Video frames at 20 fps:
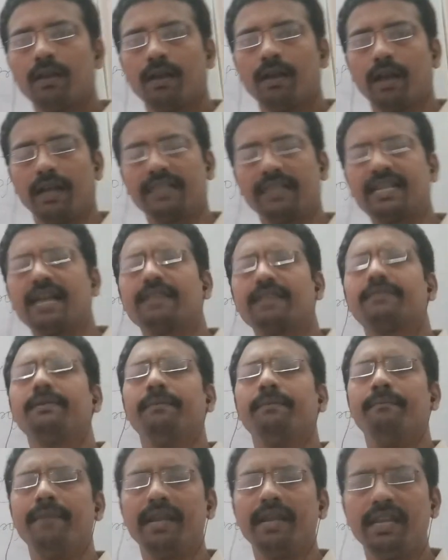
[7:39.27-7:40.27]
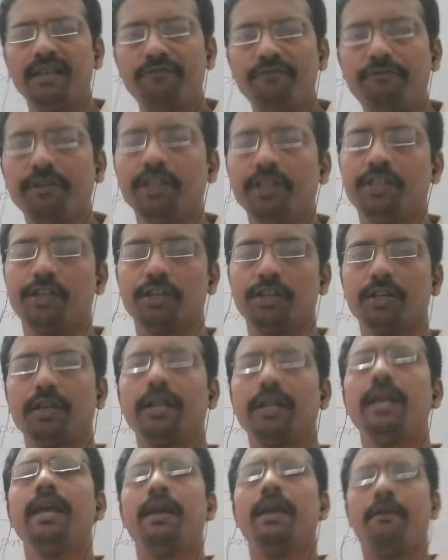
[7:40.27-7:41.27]
It has many features.
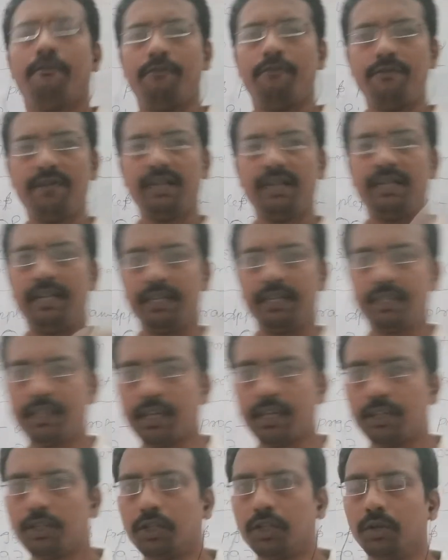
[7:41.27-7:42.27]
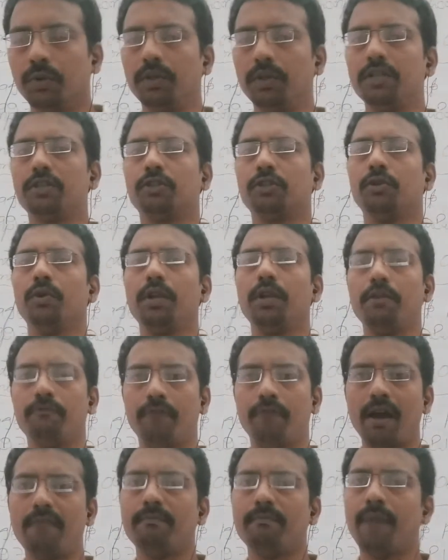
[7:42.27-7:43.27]
We will discuss slowly,
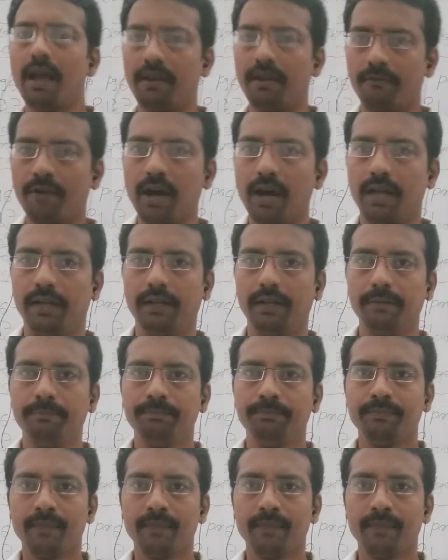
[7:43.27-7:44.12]
one by one.